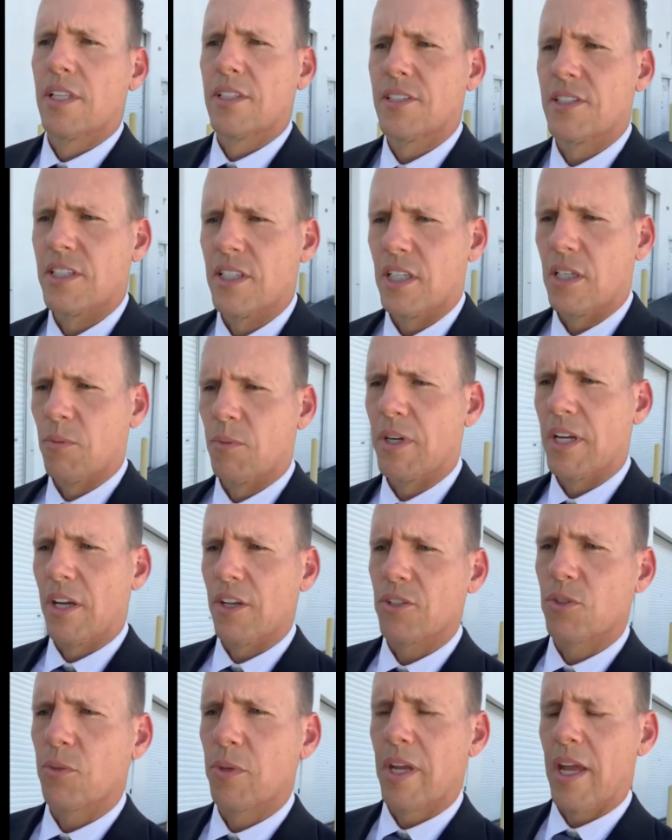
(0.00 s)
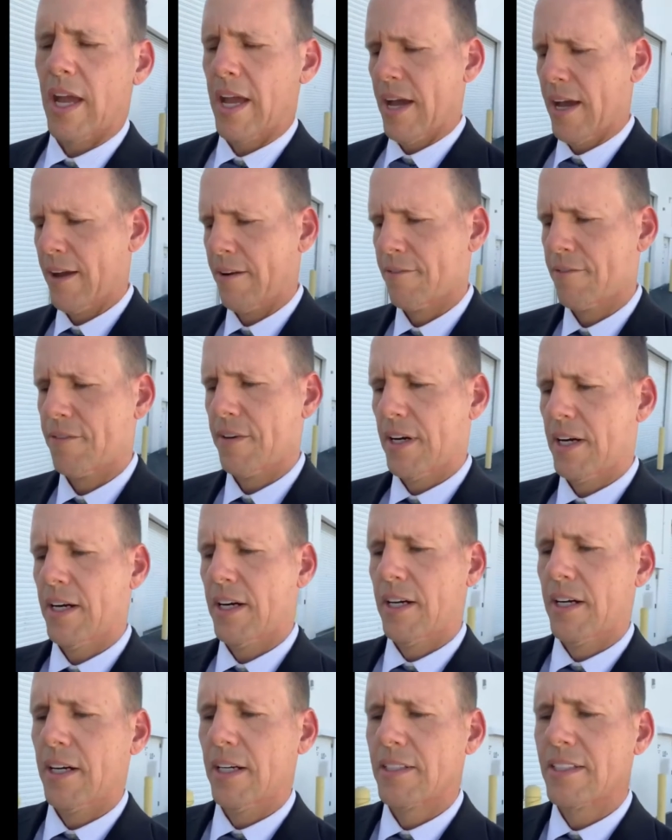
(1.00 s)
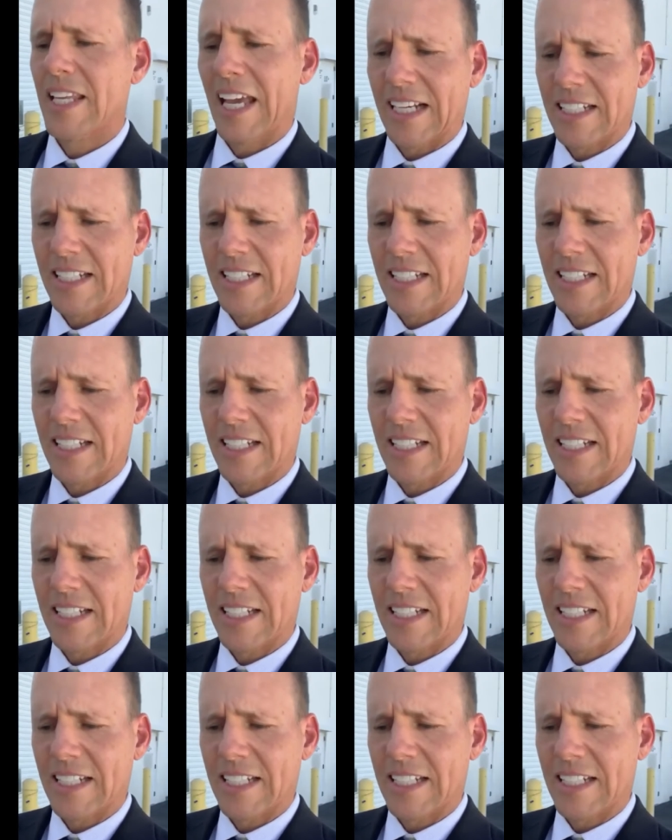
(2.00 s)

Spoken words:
Let's see what else we have.